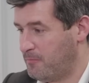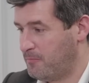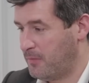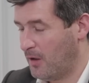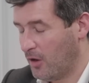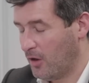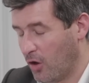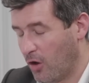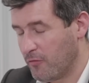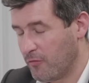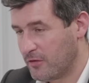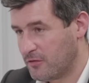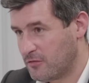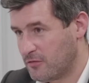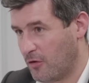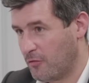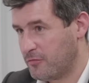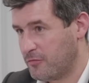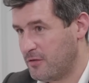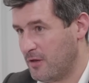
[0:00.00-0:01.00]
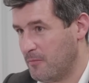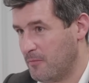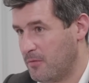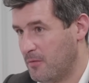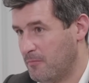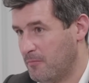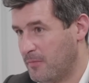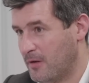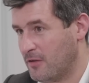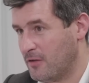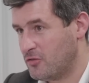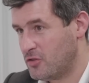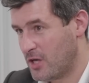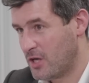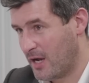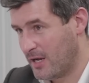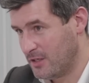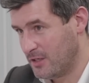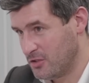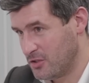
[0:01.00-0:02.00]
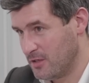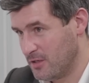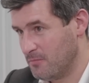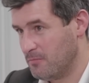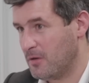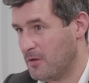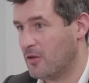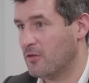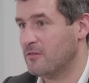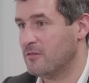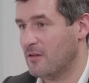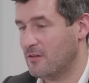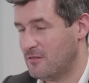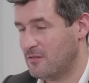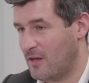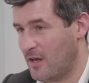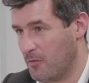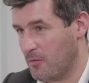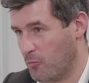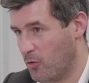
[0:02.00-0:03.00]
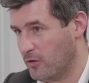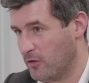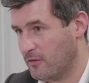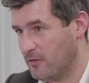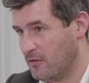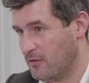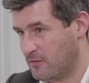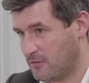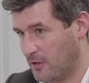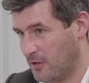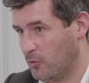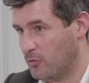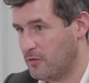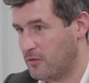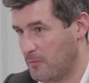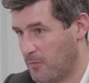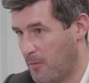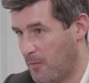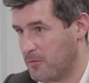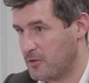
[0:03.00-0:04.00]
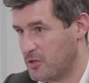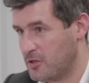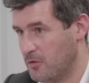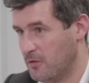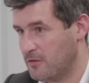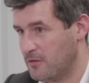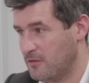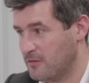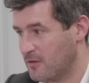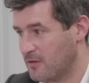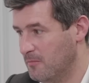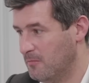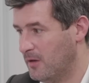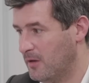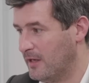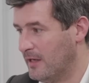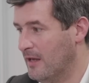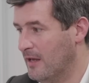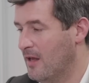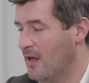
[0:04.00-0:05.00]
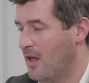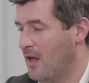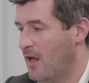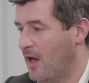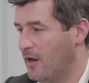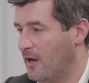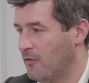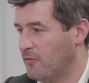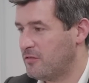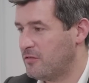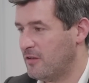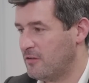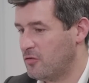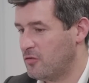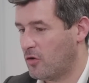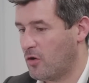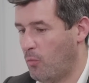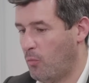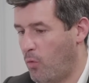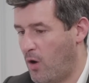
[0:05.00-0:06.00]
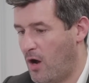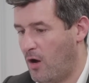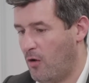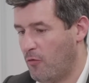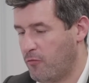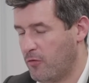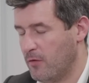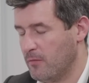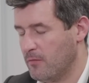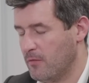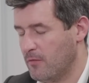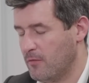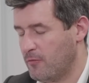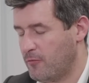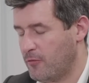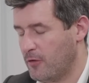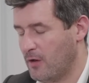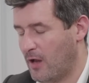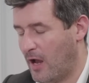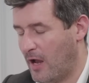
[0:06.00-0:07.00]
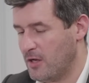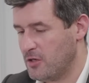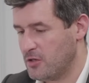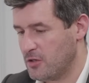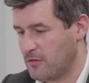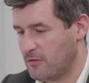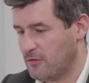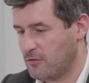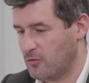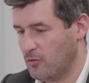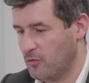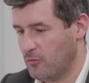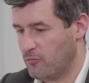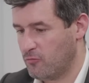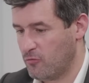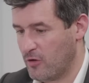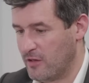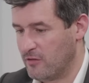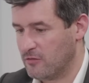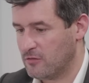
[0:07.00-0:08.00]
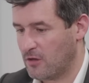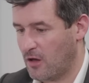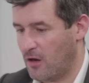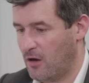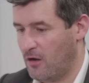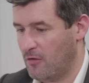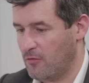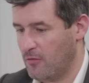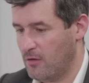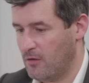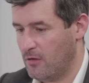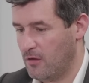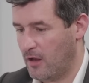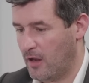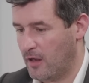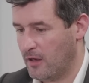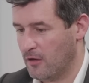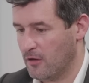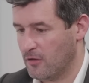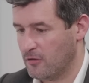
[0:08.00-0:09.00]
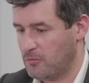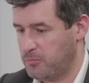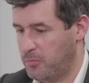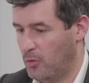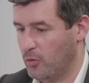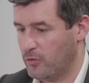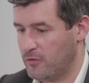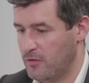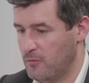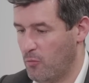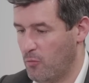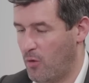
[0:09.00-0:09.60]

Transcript: A lot of it's soft tip, but it's changing because they're seeing what steel tip opportunities can be. And obviously it took a while for Asia to sort of restart in a sporting